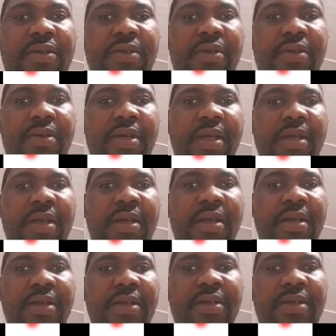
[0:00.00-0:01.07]
Okay,
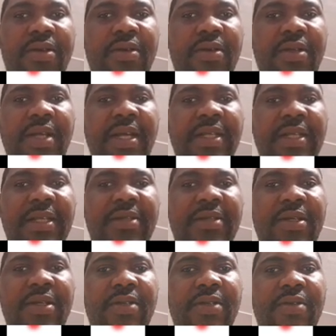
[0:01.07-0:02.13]
so the answer to this
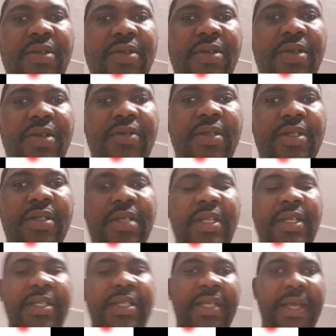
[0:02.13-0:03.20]
question is what? Is
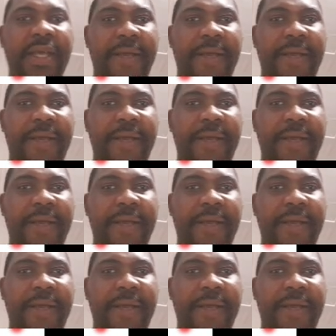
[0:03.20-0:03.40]
A.